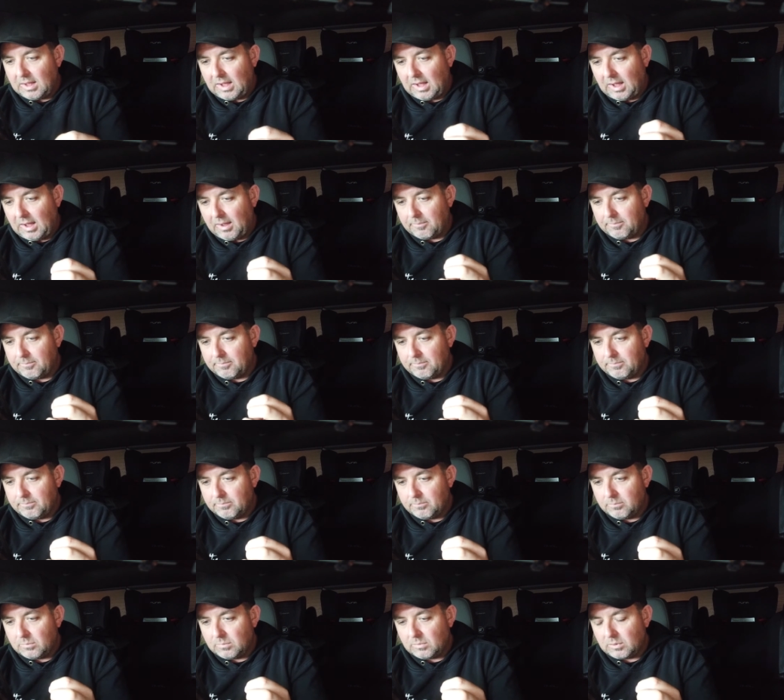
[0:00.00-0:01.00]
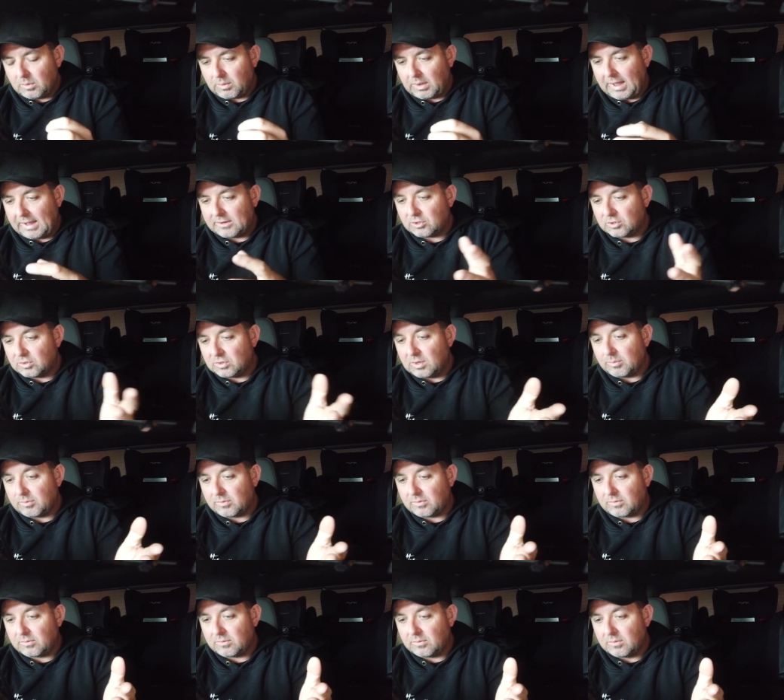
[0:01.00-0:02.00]
Um, the
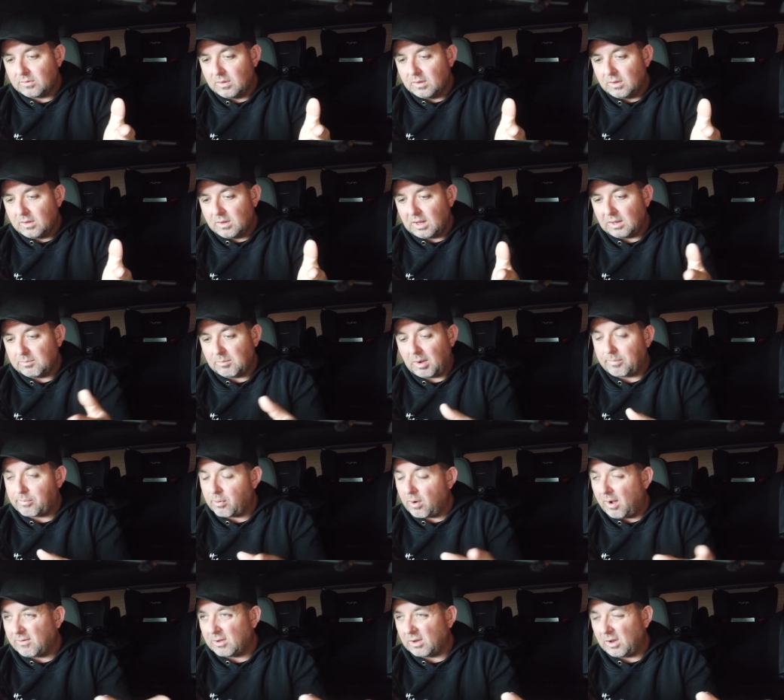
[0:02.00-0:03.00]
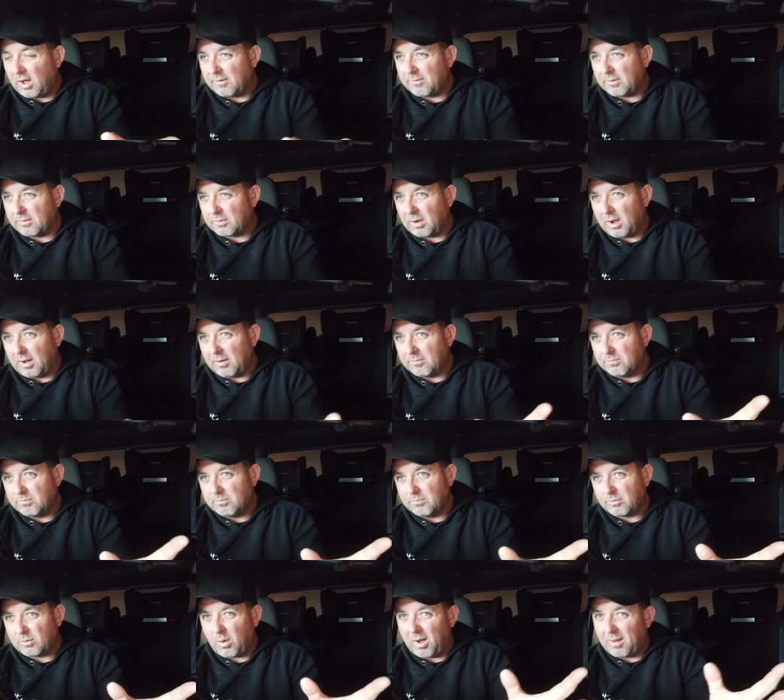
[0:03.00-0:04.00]
relationships in my private life
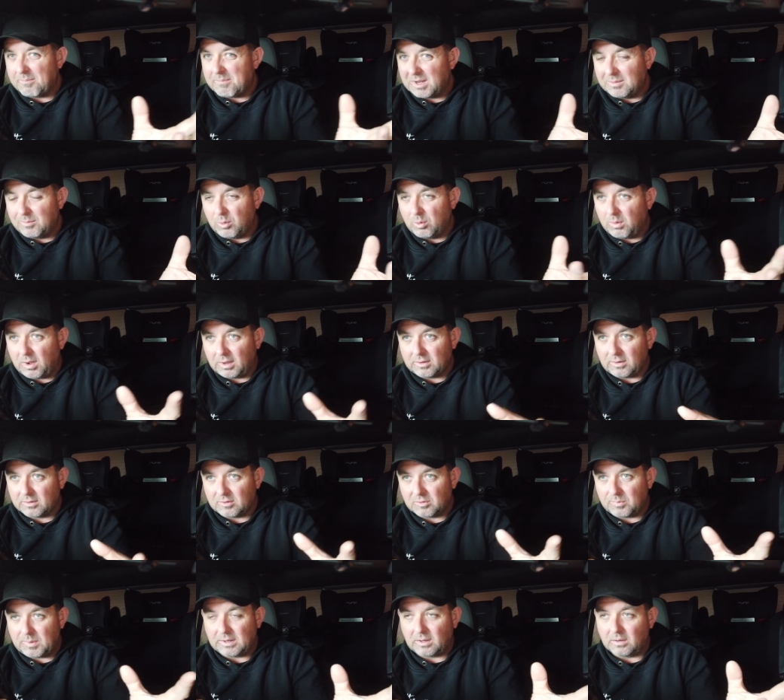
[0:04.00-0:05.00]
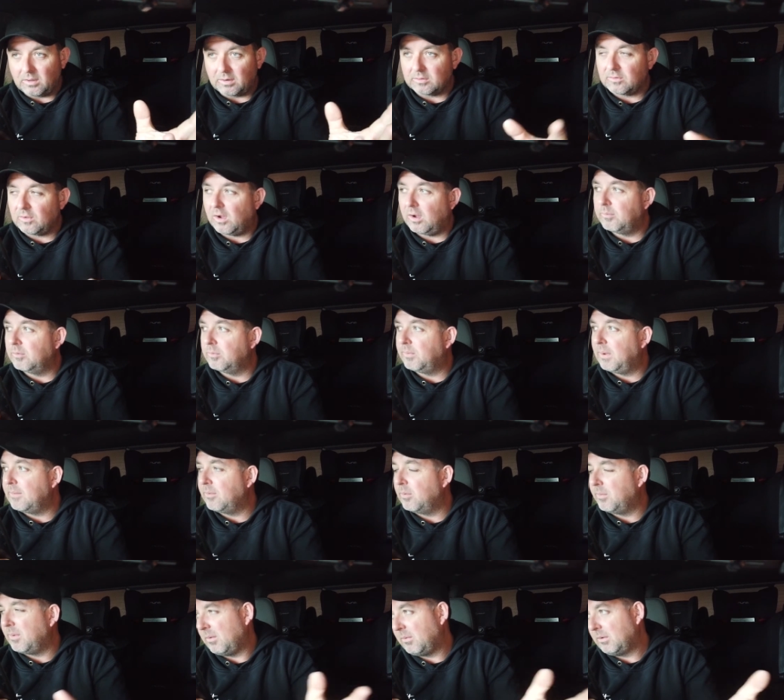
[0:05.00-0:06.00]
I'm quite minimal. I don't spend a lot of time with
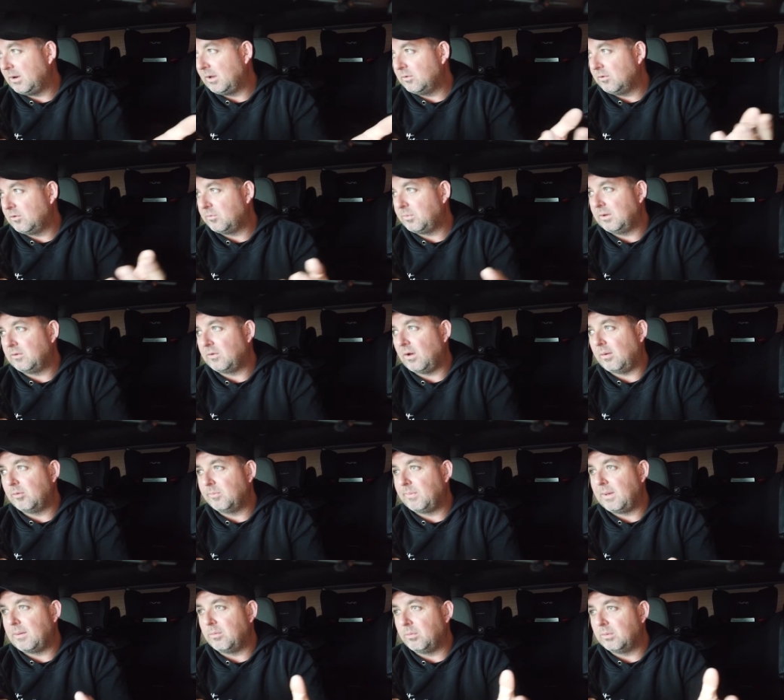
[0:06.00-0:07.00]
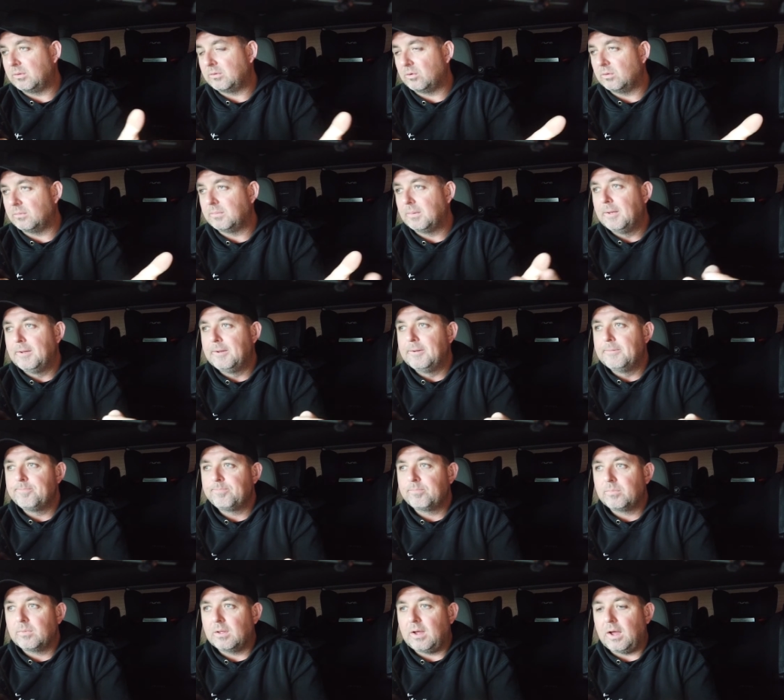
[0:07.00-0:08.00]
people, but when I do spend time with people, it's good.
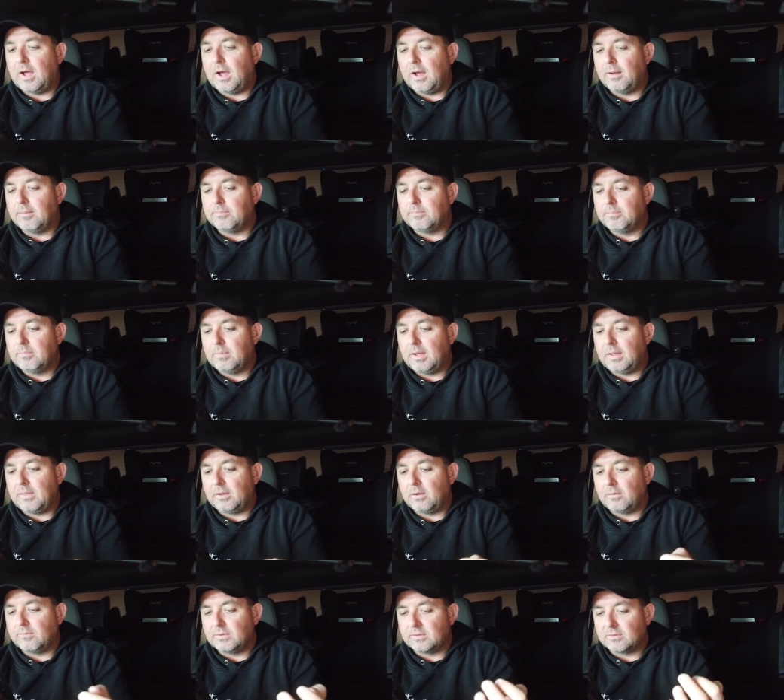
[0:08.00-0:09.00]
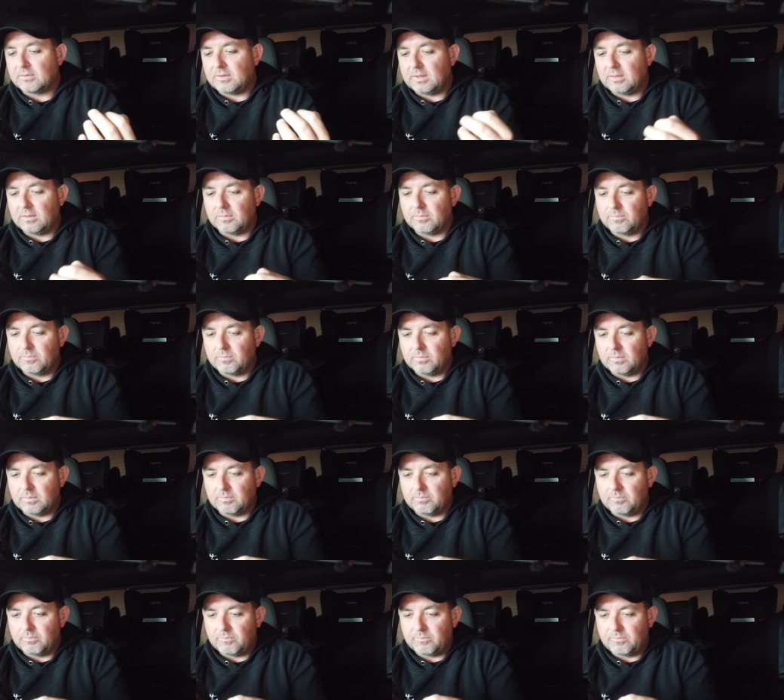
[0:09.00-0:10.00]
Um, and then obviously the,
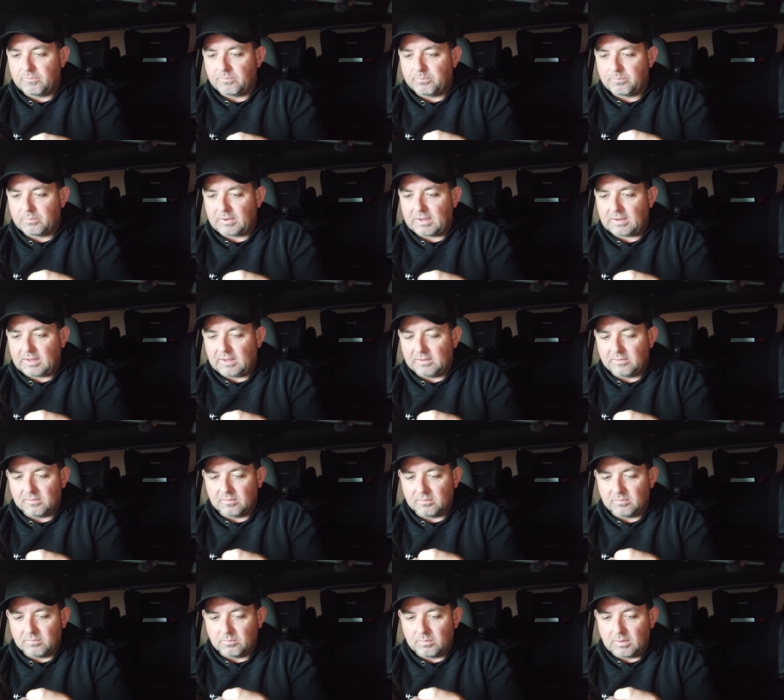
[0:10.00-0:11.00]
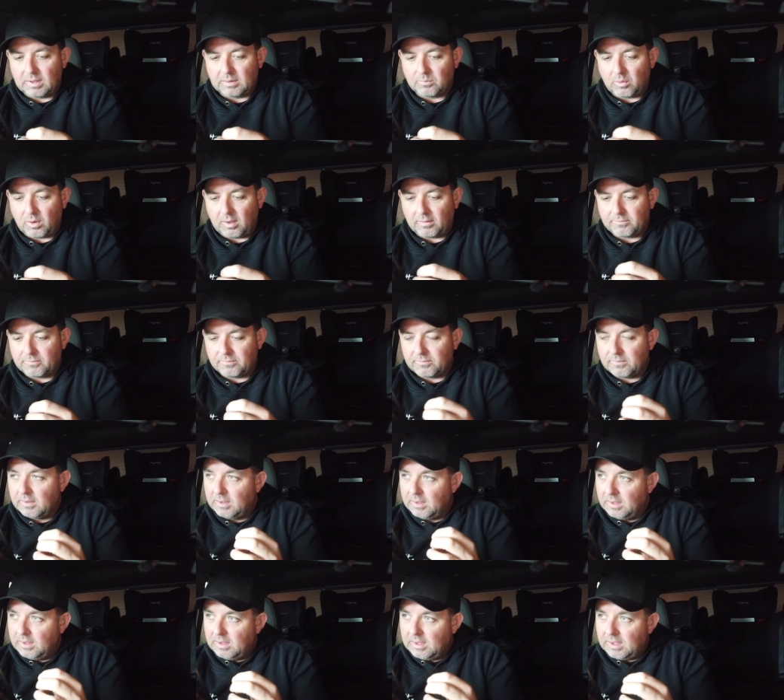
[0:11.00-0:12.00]
the kids and, and wife
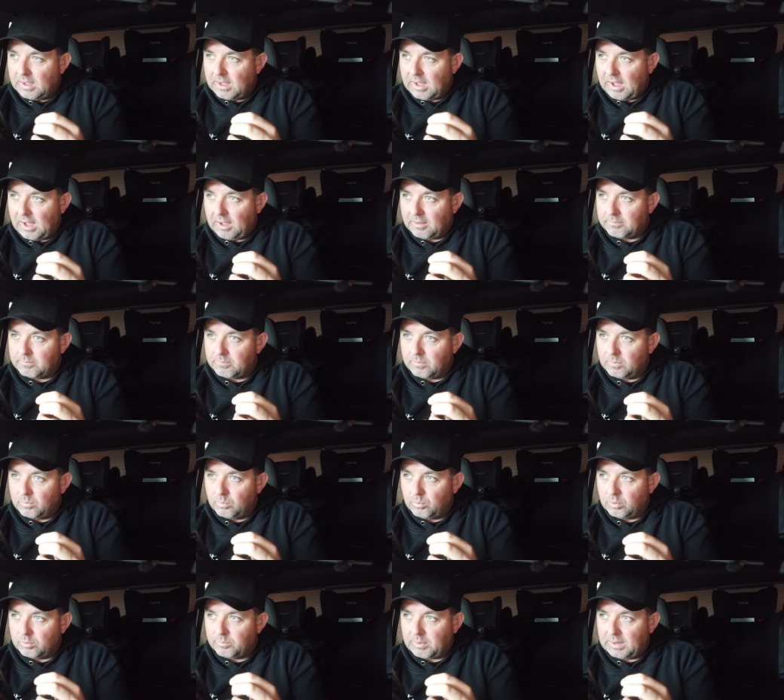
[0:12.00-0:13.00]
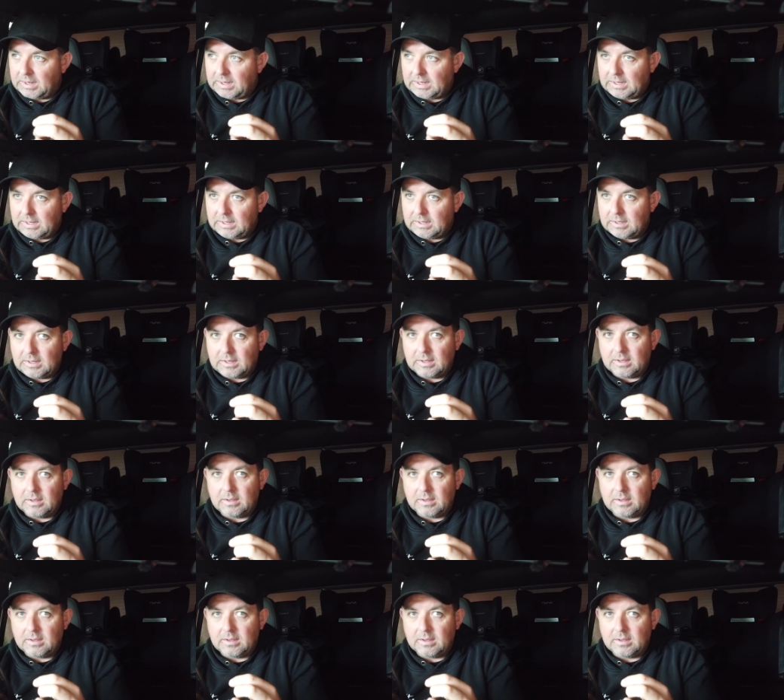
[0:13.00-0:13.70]
um, would be,